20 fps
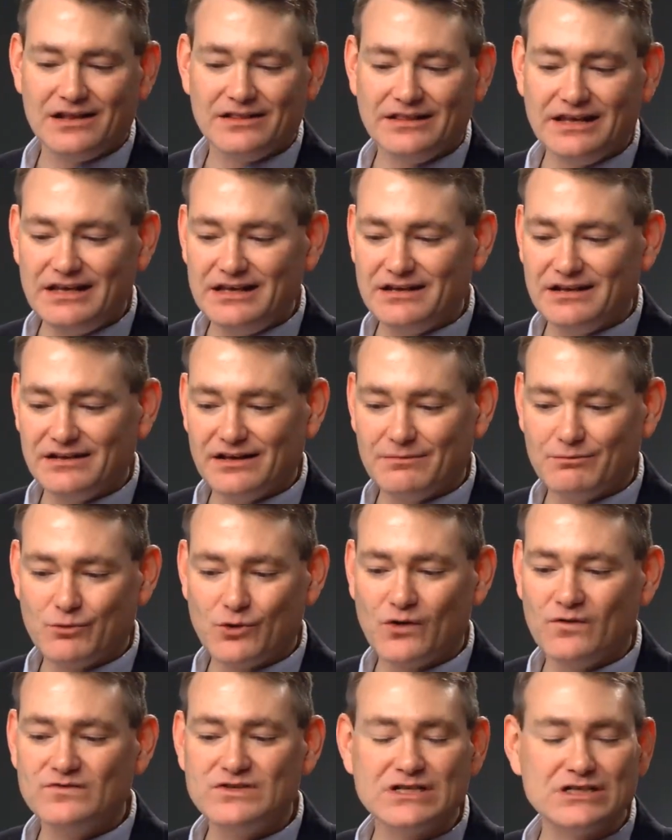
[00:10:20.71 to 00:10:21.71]
the
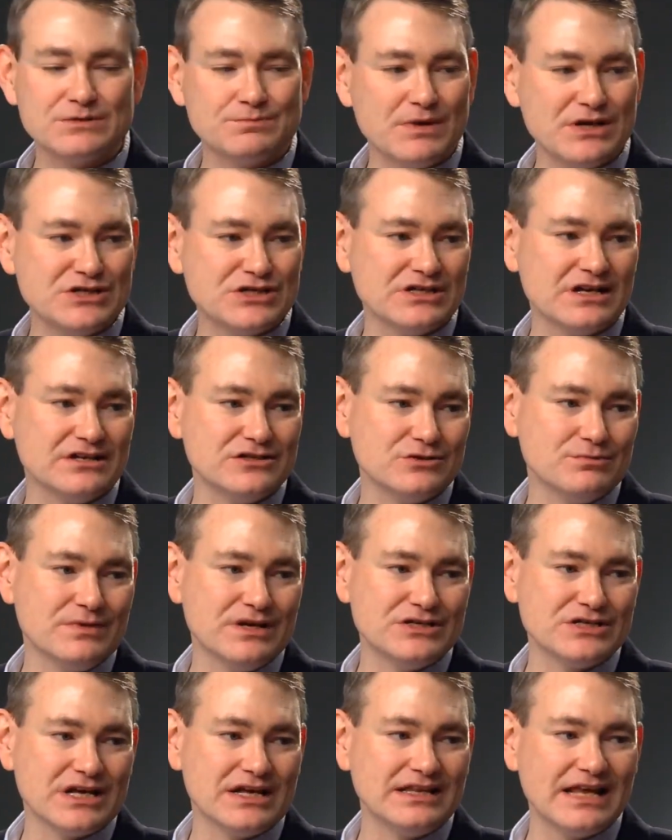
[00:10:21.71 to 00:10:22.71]
improved suspension, as you
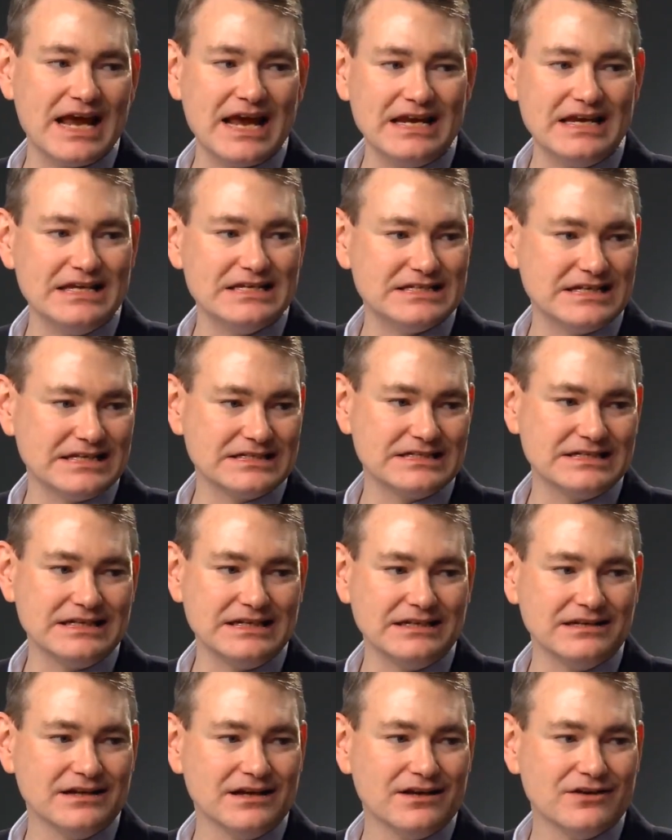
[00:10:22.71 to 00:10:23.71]
mentioned, on the
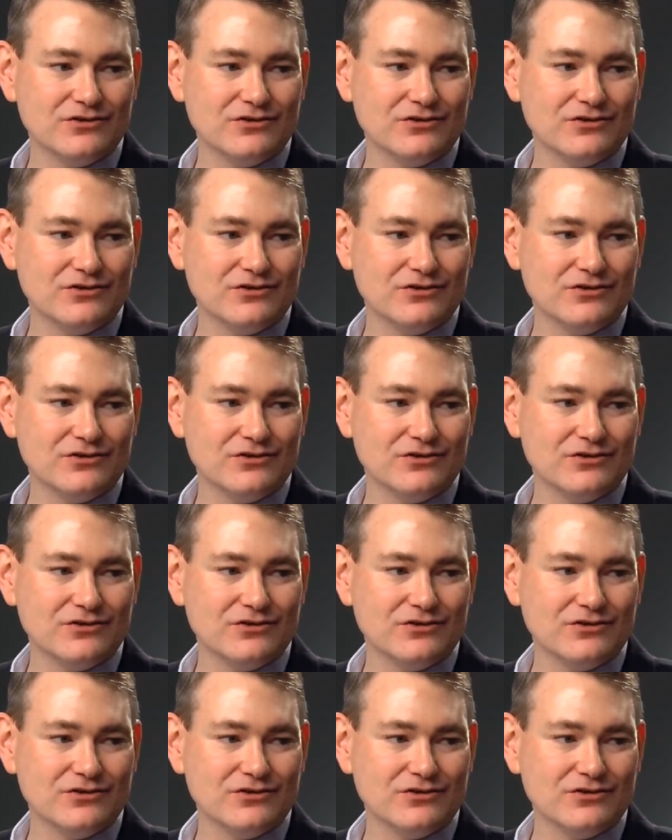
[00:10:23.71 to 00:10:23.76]
8060